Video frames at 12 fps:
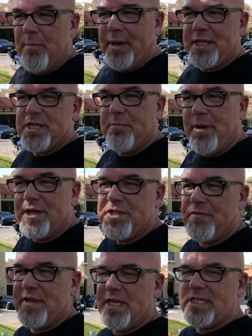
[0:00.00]
but it's a
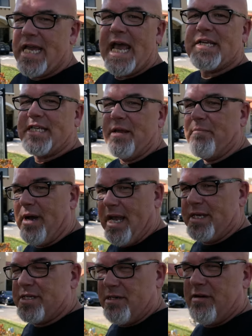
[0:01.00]
bunch of the exact same
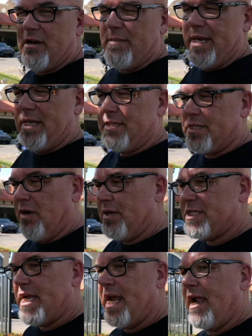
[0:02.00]
bikes. You know what I mean? So
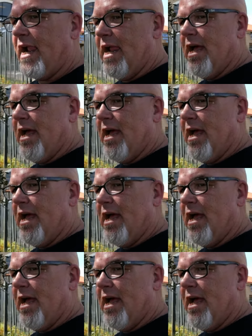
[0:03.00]
it's like,